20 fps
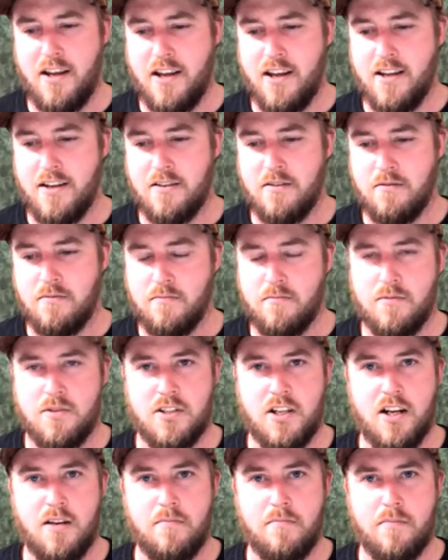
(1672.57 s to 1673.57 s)
and
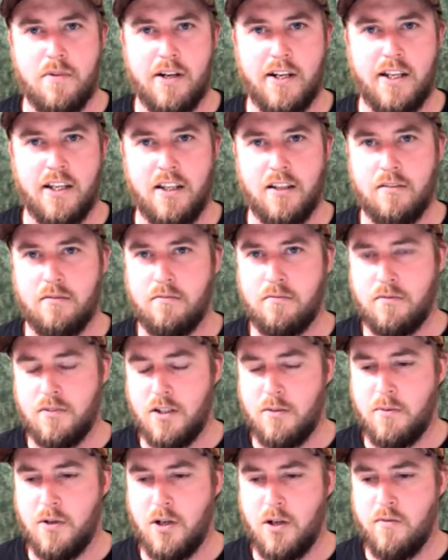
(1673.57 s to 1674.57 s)
start bringing
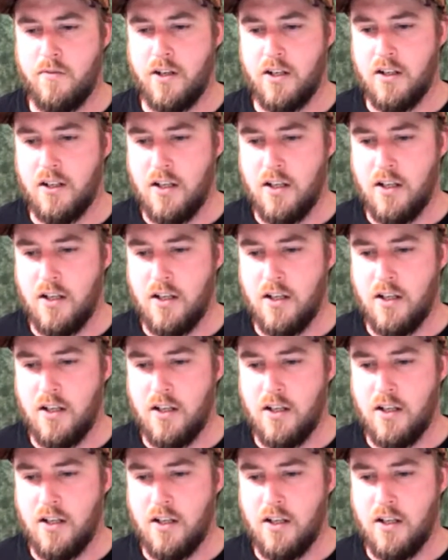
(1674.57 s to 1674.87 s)
them over.